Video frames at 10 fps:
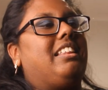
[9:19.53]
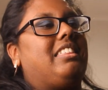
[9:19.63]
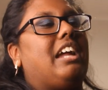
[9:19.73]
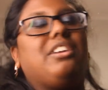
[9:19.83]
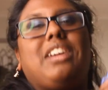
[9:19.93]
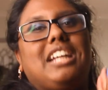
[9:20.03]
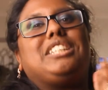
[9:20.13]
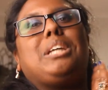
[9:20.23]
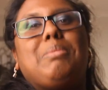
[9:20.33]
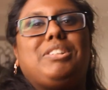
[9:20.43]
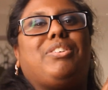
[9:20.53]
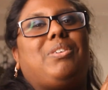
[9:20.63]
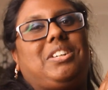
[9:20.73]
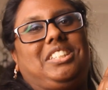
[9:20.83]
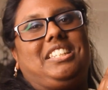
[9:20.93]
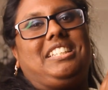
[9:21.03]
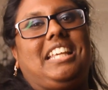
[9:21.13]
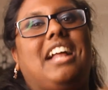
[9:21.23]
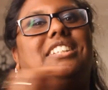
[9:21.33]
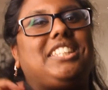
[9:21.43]
thank you guys so much for watching this
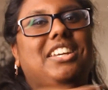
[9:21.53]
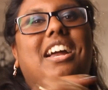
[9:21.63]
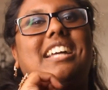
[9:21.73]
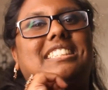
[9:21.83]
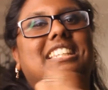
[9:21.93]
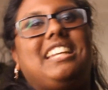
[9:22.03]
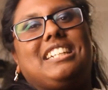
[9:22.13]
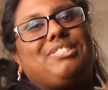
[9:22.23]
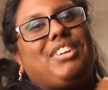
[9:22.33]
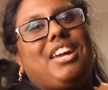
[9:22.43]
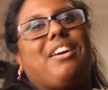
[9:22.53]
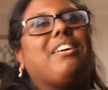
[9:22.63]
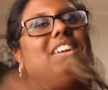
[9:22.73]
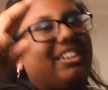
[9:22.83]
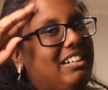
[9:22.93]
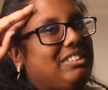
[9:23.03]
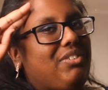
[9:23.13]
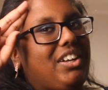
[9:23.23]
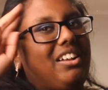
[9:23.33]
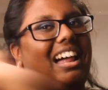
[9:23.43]
and I'll see you guys in the next video. Crazy
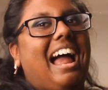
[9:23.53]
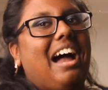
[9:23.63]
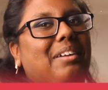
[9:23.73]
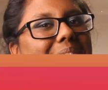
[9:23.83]
Mango out.